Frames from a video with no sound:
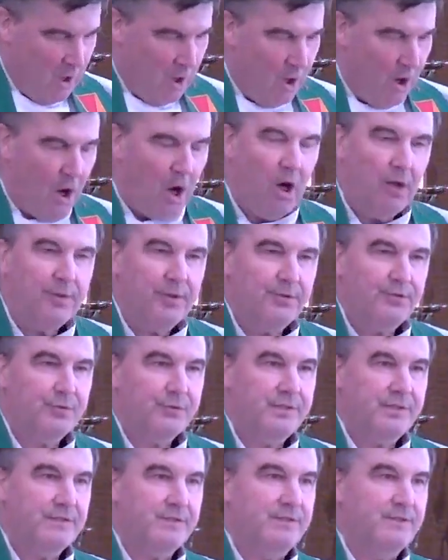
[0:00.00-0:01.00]
All those
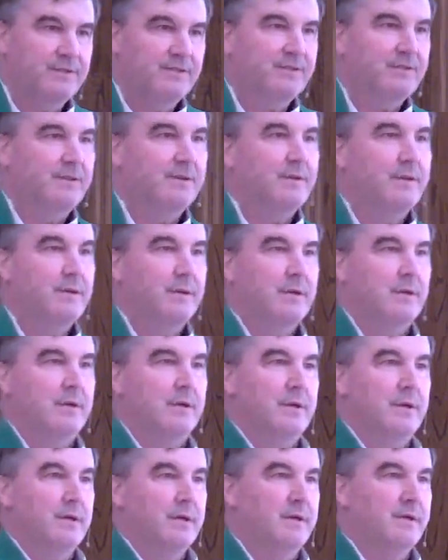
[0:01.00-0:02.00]
reasons,
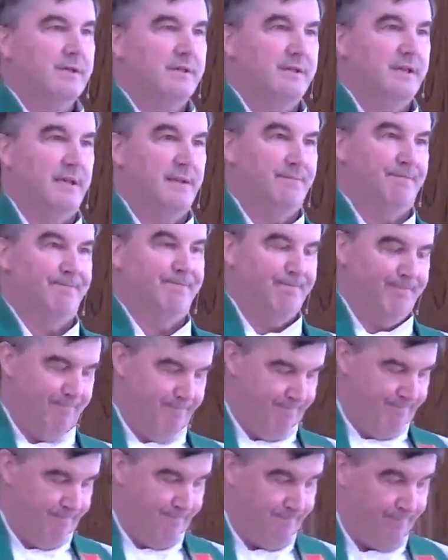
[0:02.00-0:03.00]
sin.
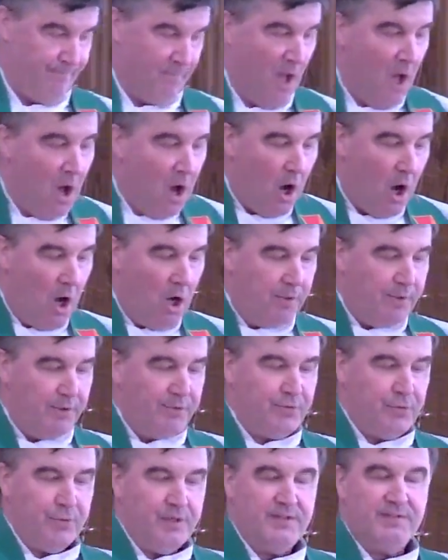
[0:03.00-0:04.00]
All
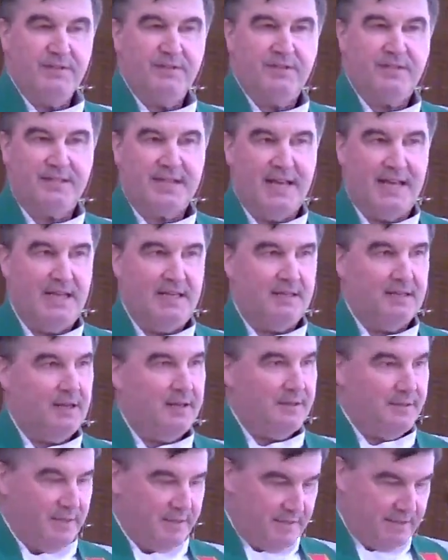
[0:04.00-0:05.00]
those reasons
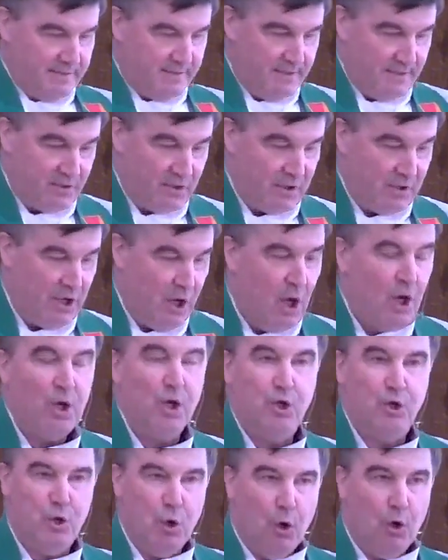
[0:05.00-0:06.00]
taint the decision,
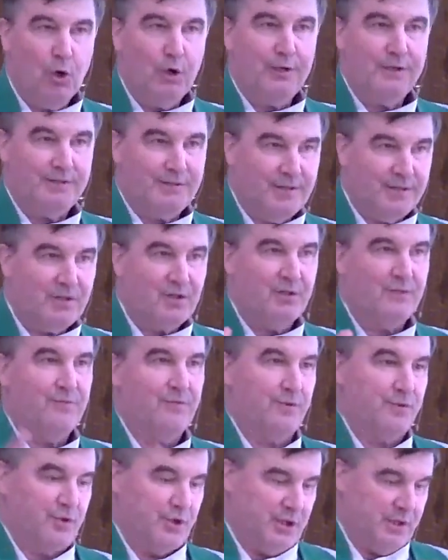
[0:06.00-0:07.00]
your decision
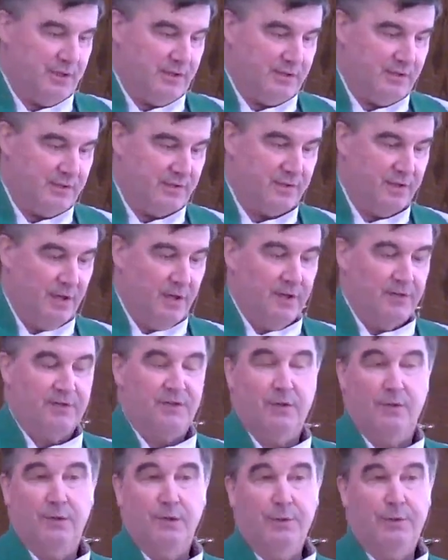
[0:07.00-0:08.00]
for Jesus. So
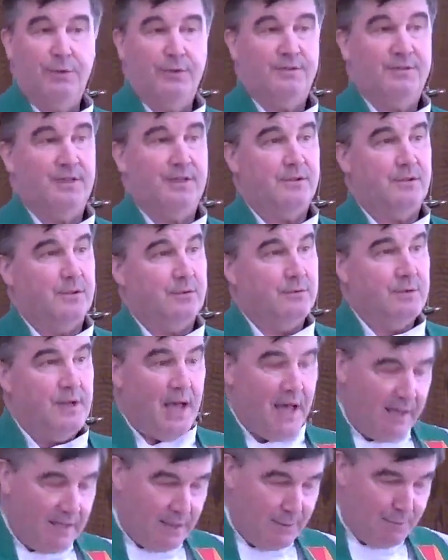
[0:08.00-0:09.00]
Luther said, do
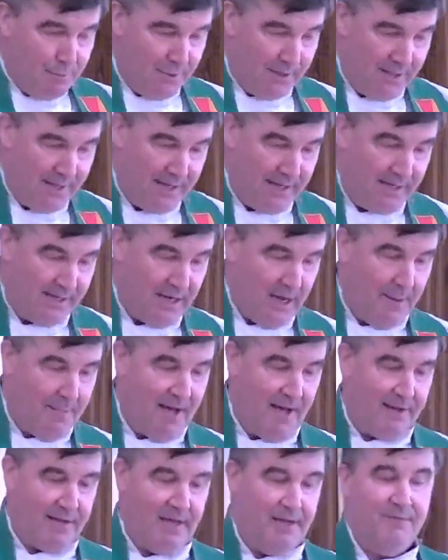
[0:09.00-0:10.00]
not complain
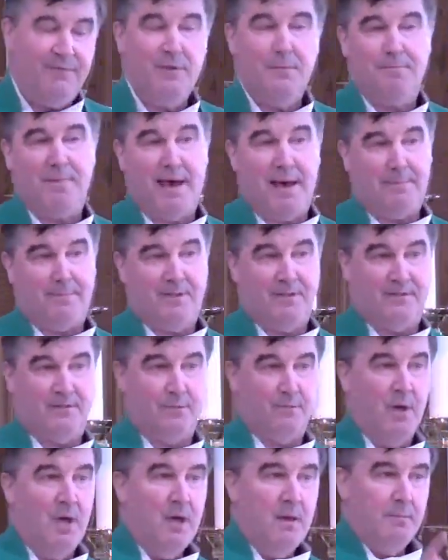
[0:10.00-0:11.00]
about infant
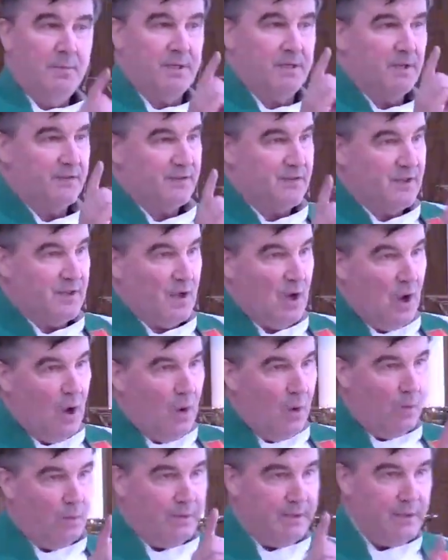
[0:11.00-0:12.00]
baptism because the
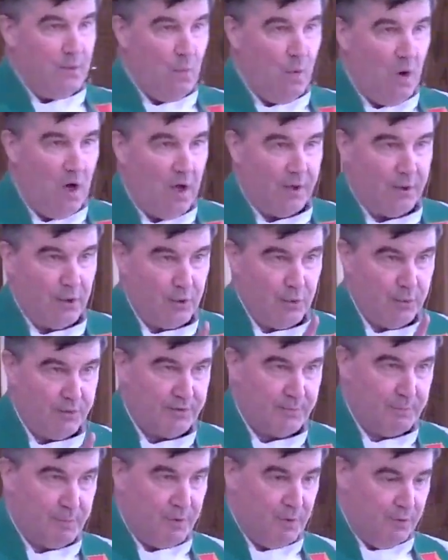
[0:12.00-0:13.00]
only one who is
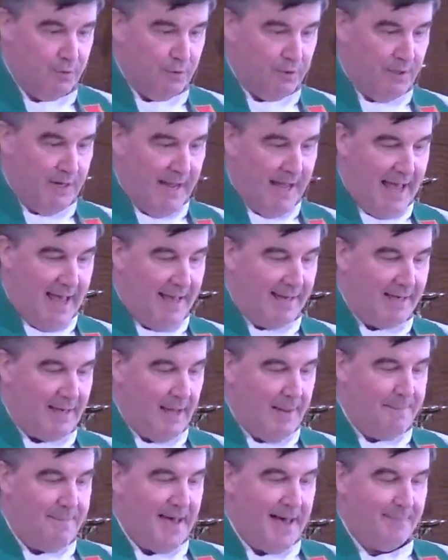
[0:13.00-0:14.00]
pure at a
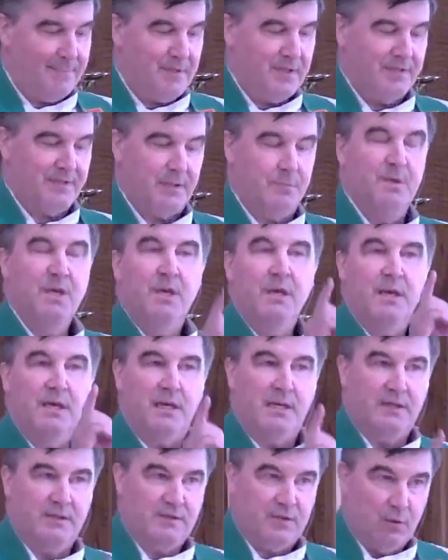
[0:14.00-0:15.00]
baptism
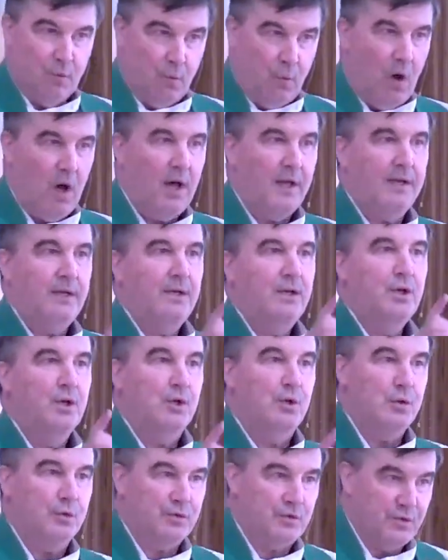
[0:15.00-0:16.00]
is the one
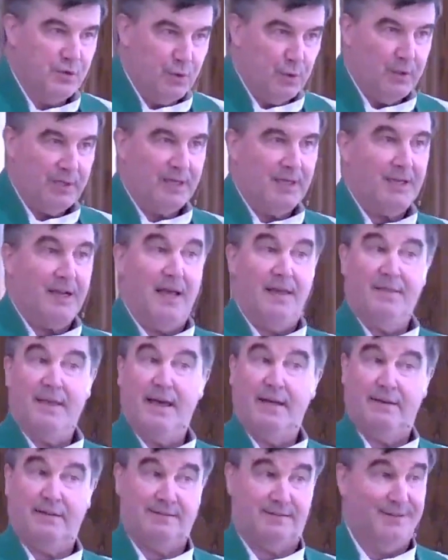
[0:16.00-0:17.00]
who's doing it, and
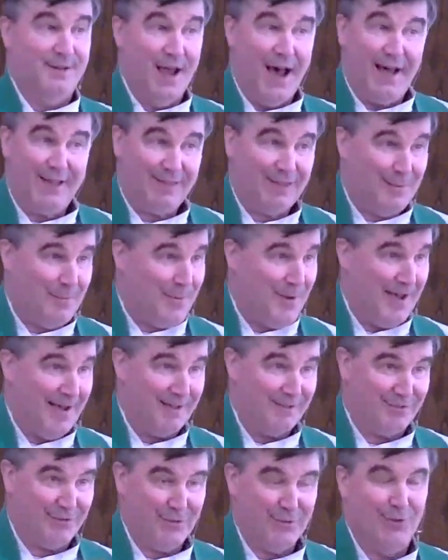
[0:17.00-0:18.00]
that is not the
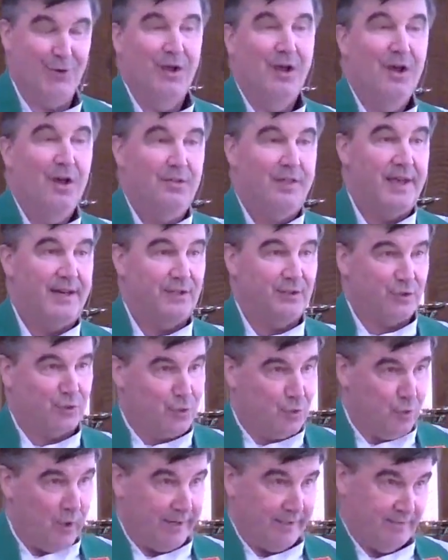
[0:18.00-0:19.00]
pastor, that is
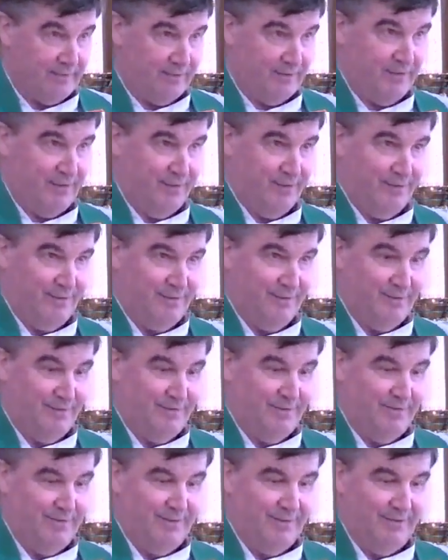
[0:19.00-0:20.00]
Christ.
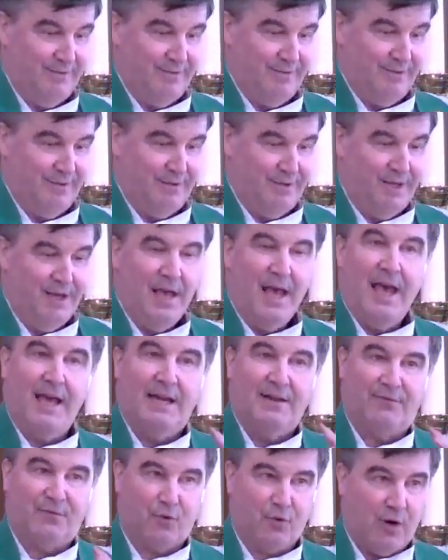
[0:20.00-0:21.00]
And
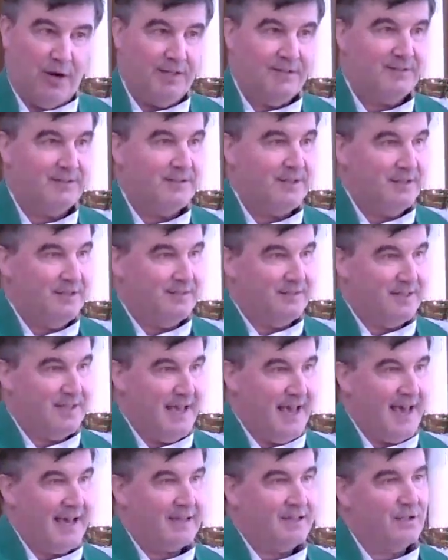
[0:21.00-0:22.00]
if Christ is the
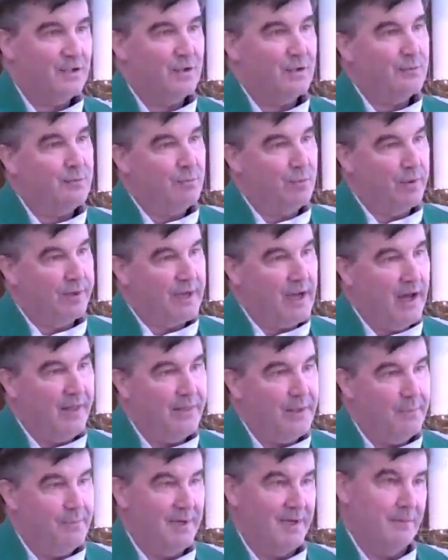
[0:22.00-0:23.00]
actor, bring on
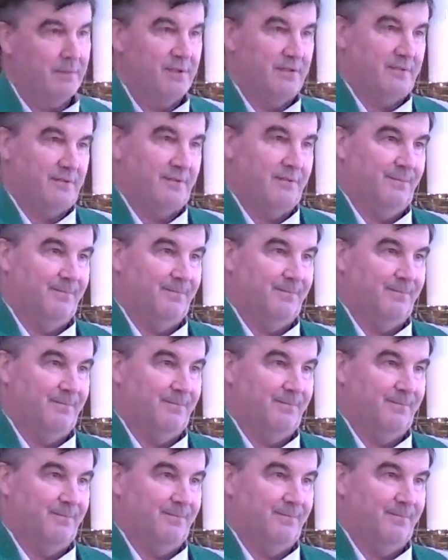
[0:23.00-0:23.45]
the babies.